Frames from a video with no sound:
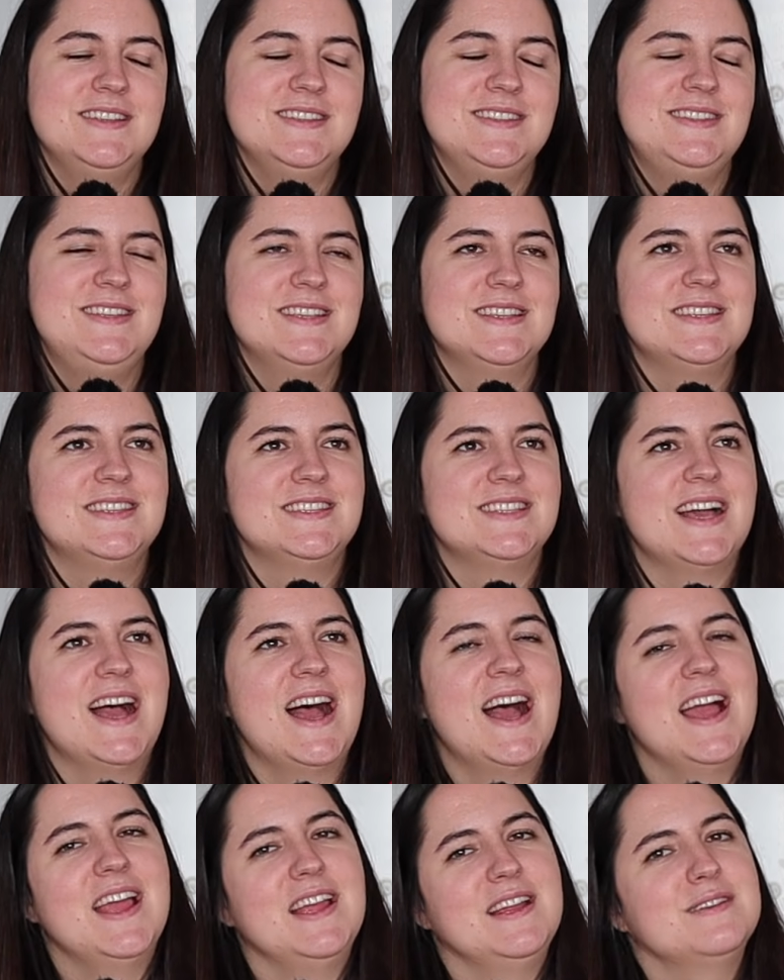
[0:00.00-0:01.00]

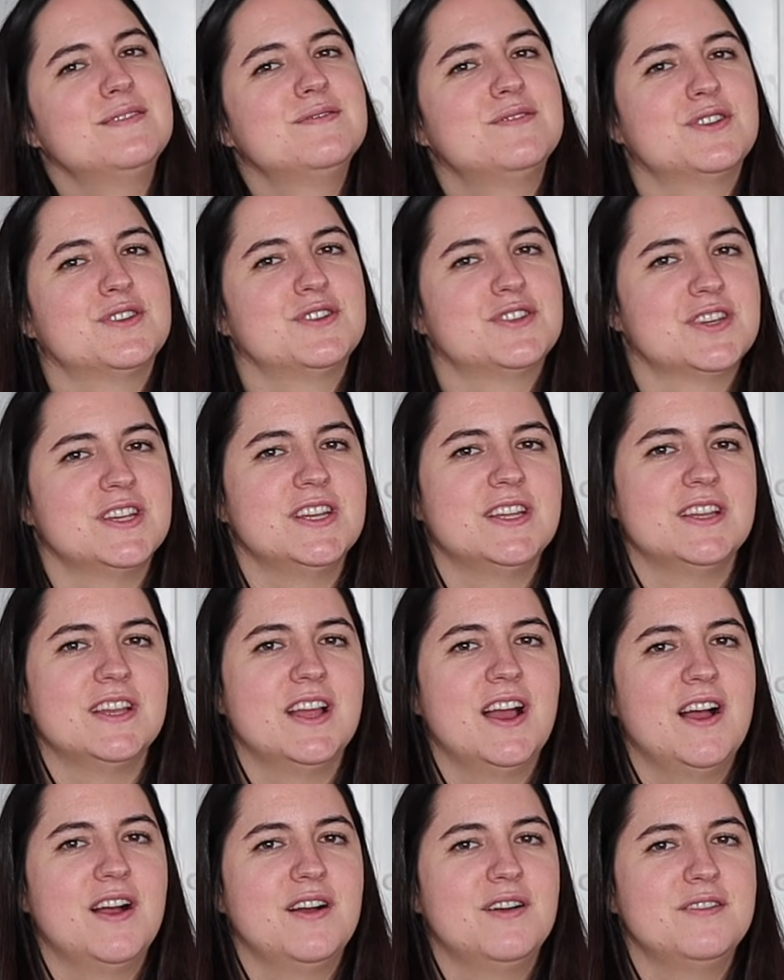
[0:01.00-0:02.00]
design version
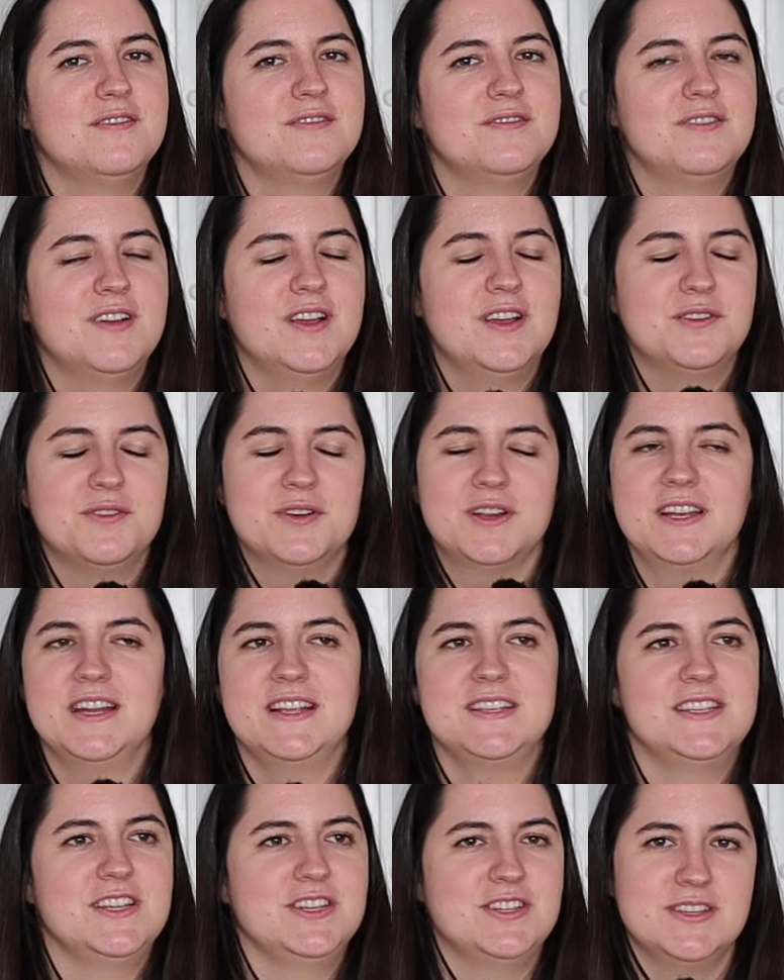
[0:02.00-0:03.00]
of an
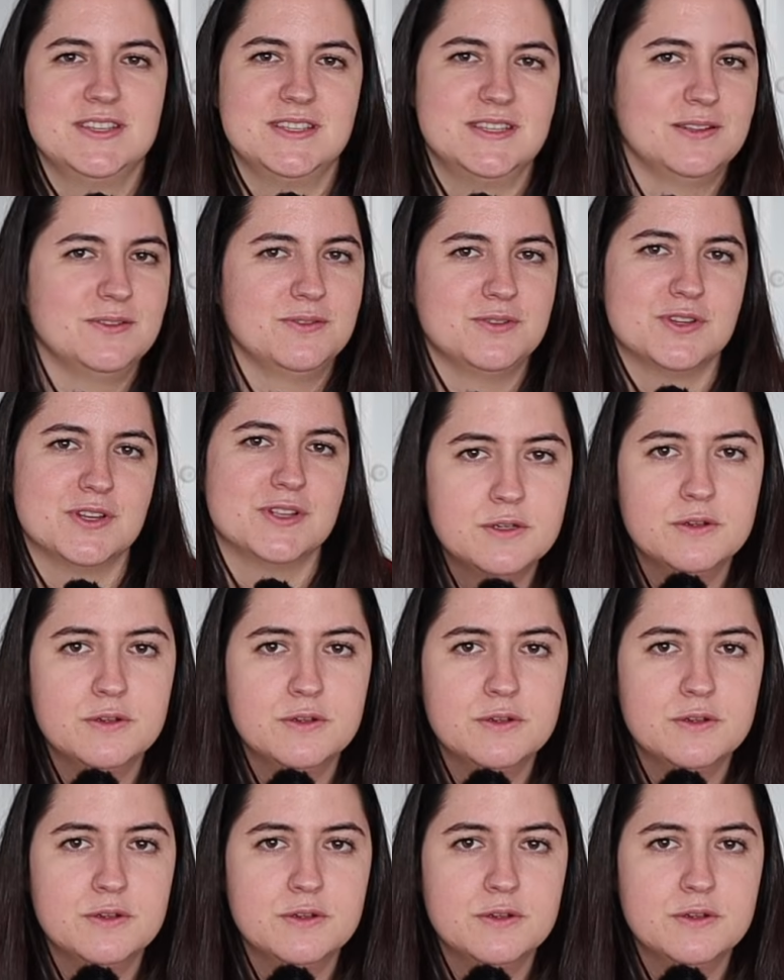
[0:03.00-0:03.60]
organization solution.